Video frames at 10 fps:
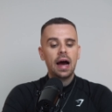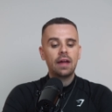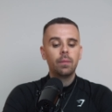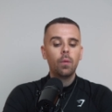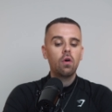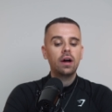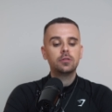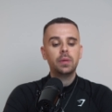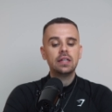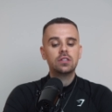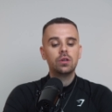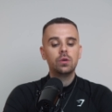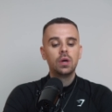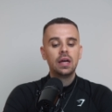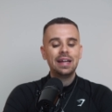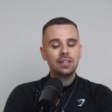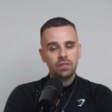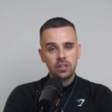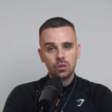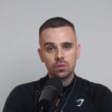And the more I speak to
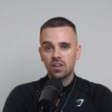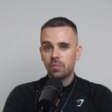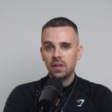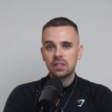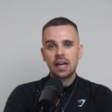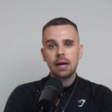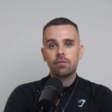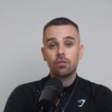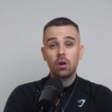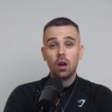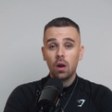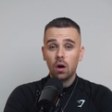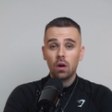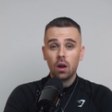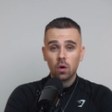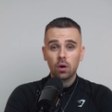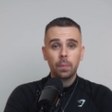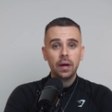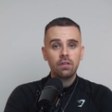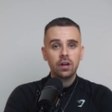individuals that have been in this game for a lot longer
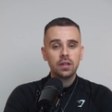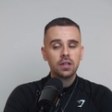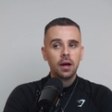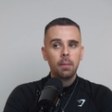period,